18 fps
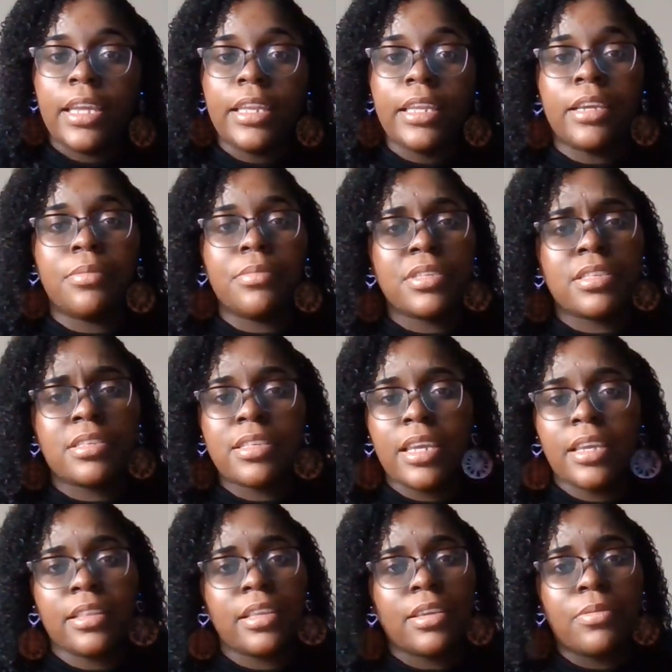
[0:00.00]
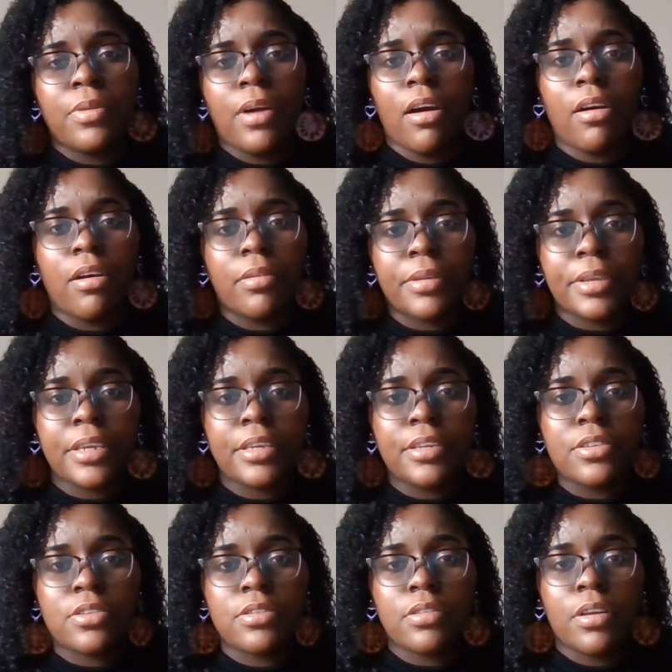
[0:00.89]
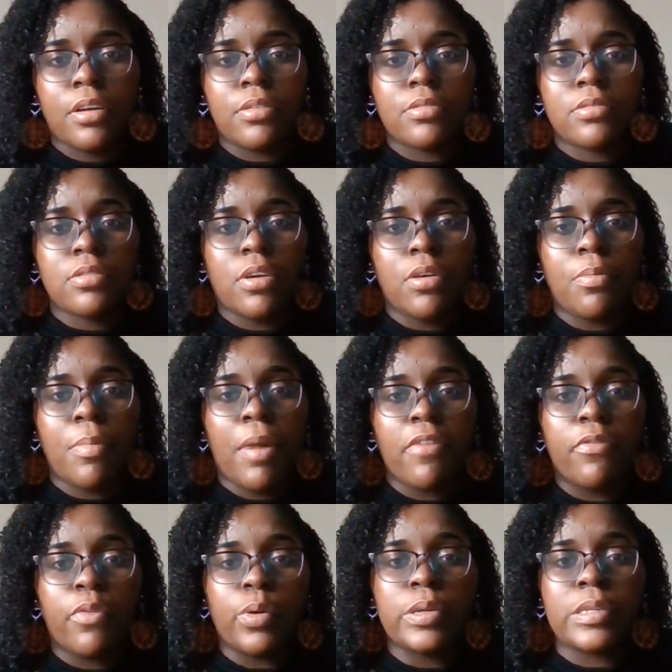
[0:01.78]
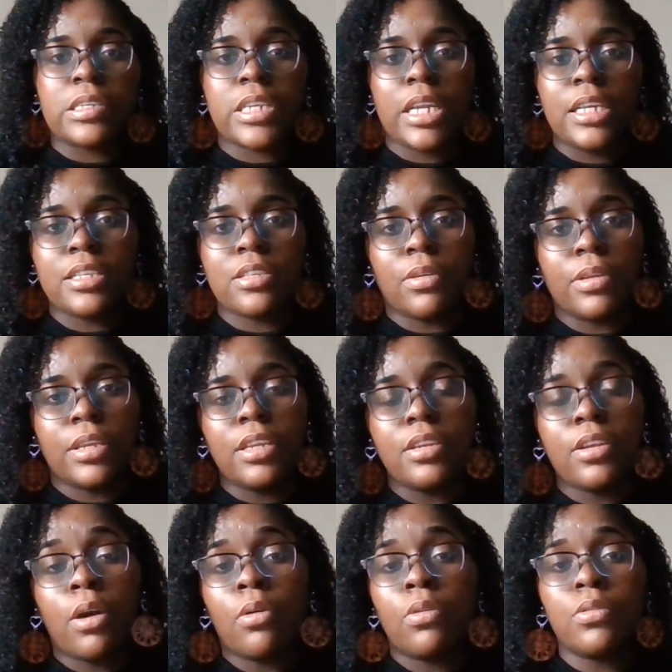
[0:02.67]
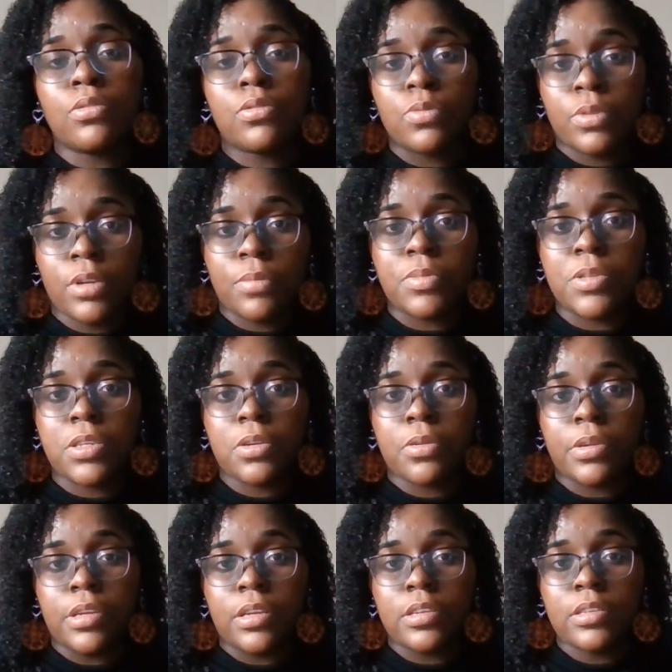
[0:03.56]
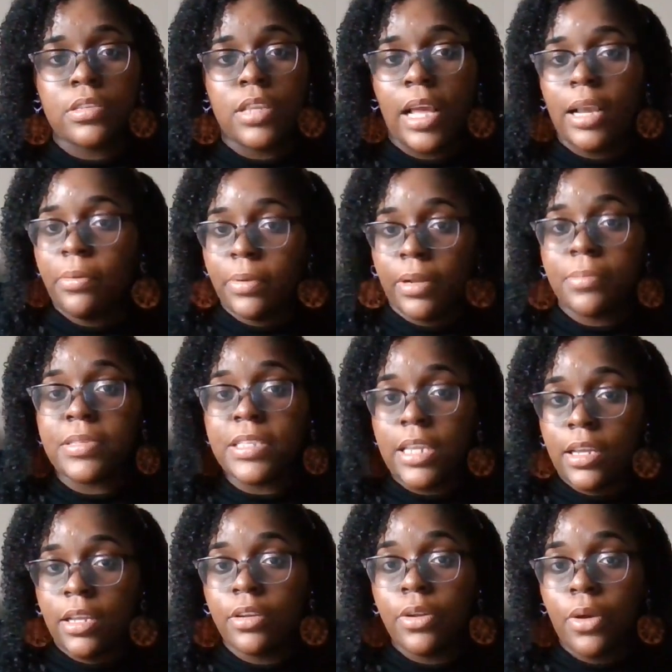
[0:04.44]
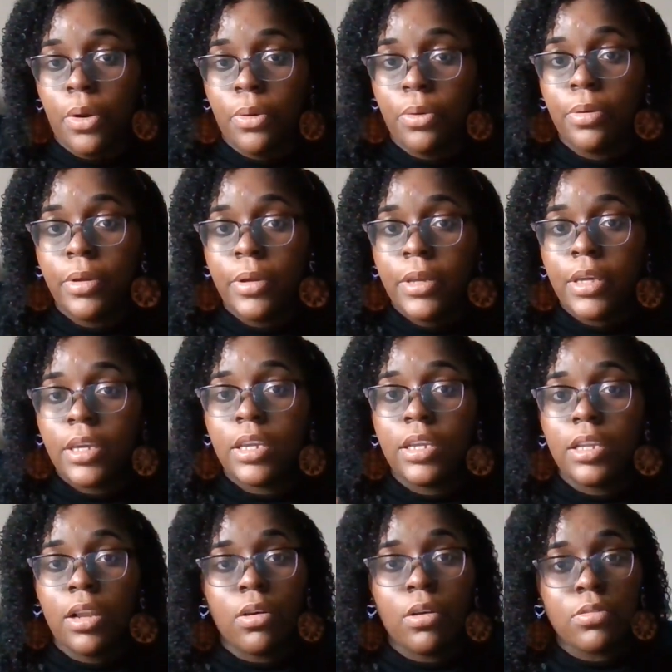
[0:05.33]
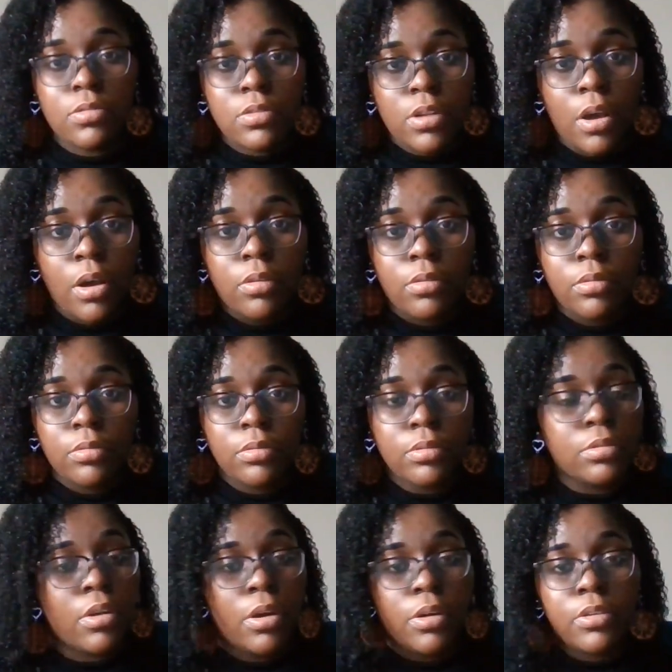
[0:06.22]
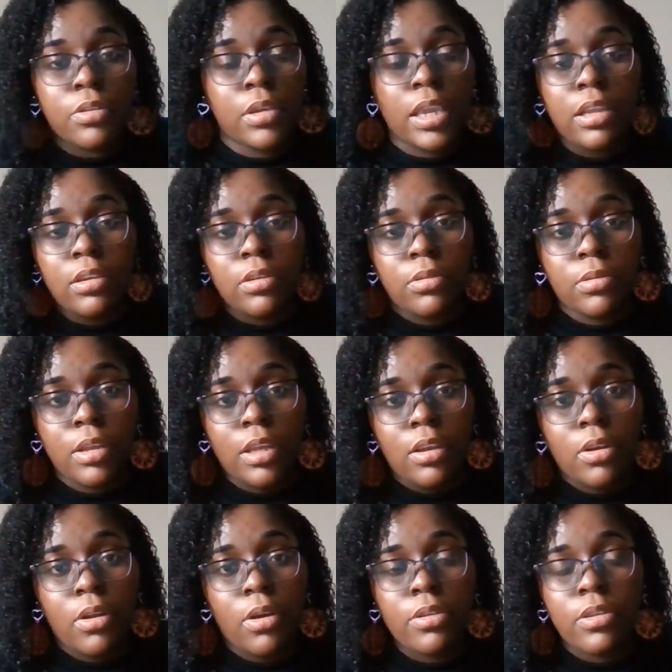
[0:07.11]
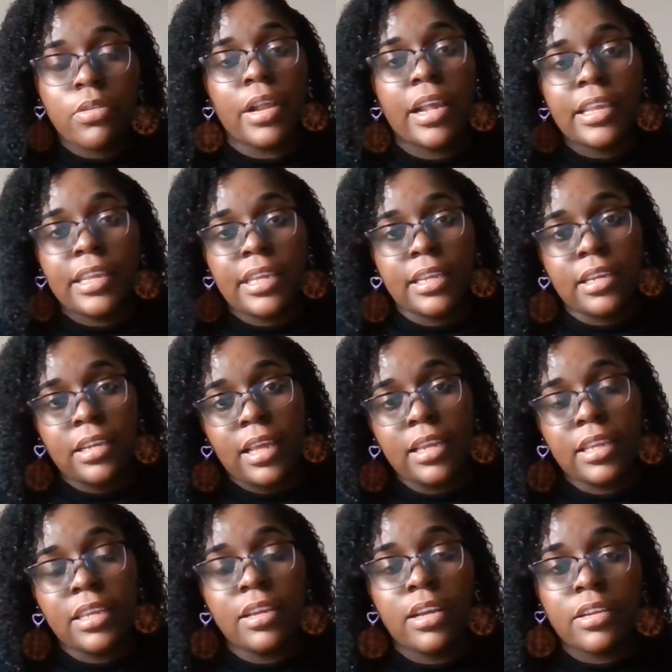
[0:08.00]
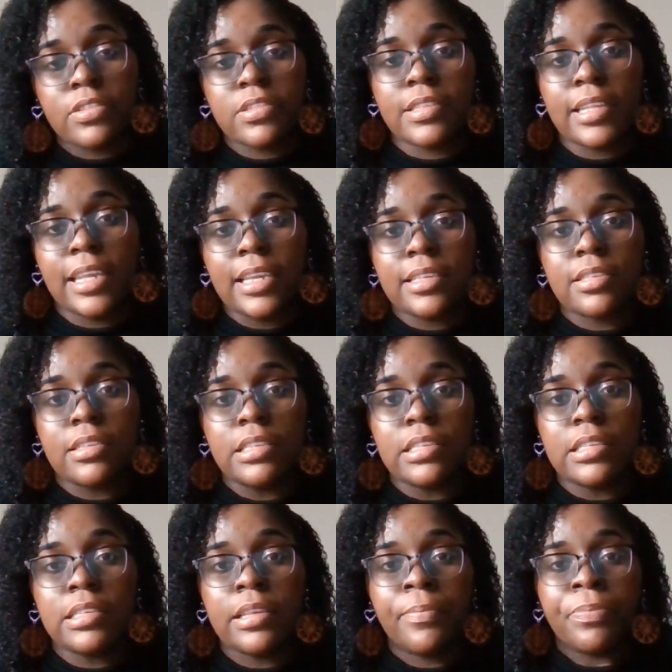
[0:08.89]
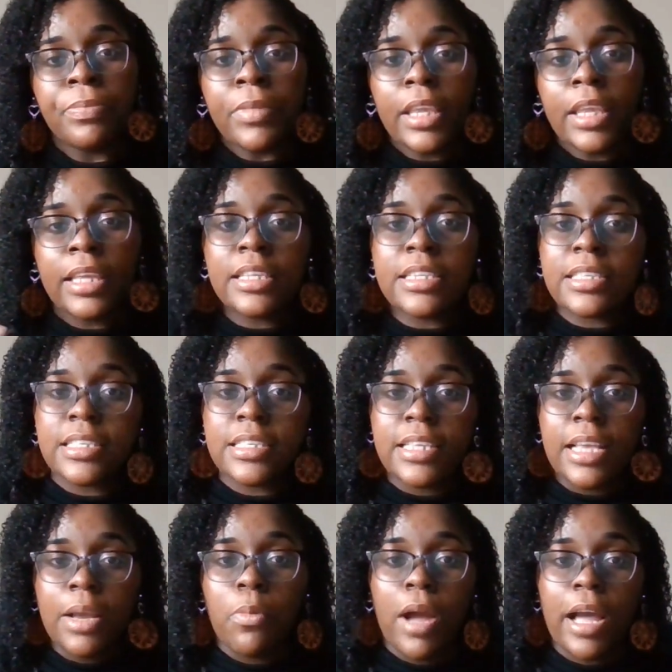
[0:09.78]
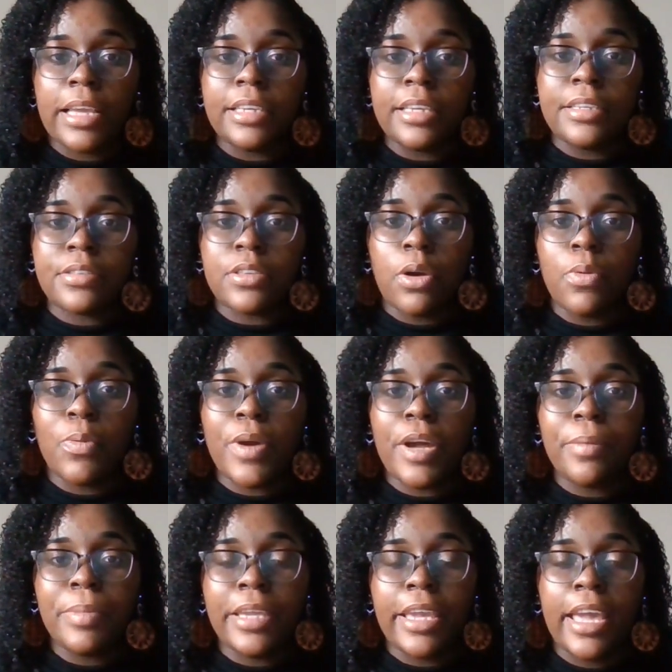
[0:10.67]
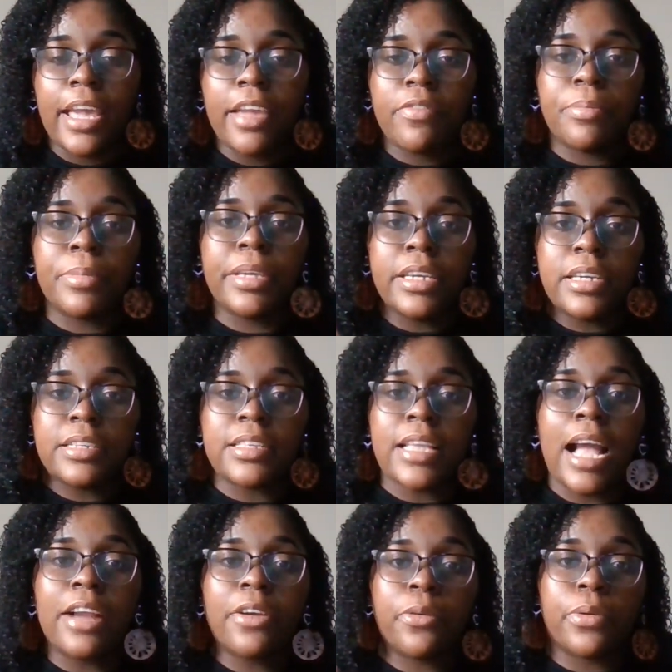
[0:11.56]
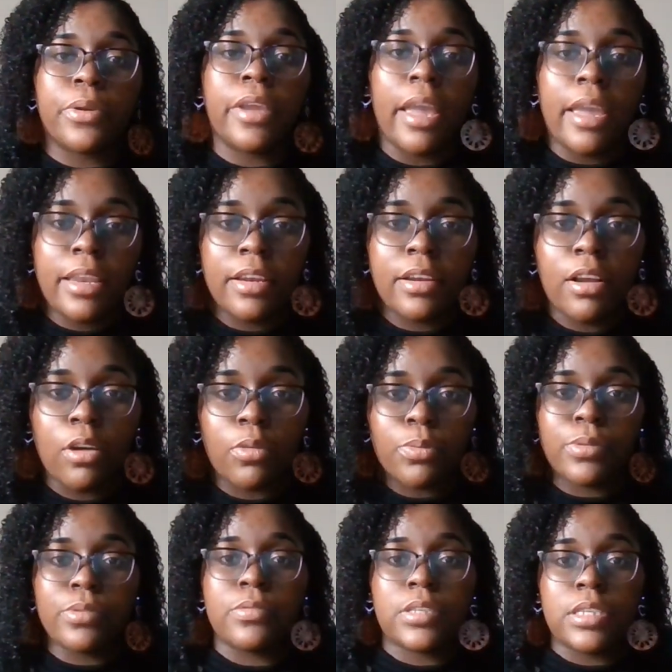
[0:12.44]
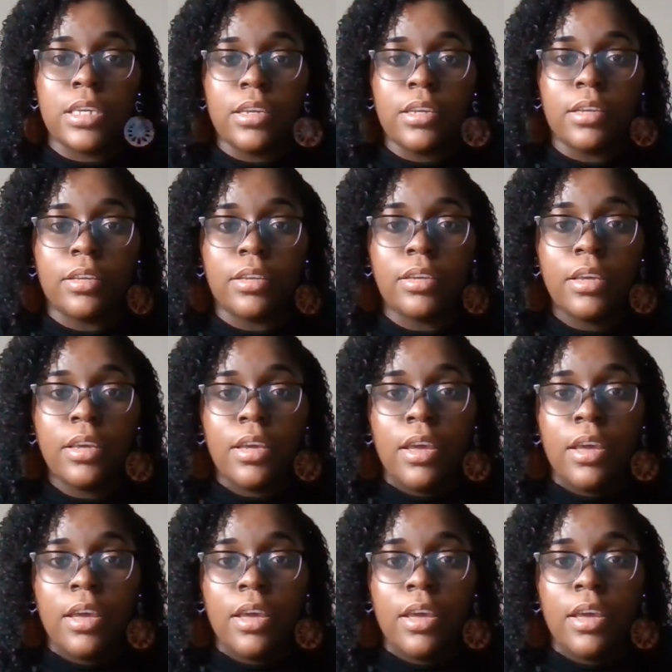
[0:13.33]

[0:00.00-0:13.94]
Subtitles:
and him. It's the same thing with all kids, So my voice changed. So he knows when I'm serious. Like when I'm saying no, he knows no. You can't do that. No, you're not getting that. He understands this. And this is why he's so well behaved, because I created a routine.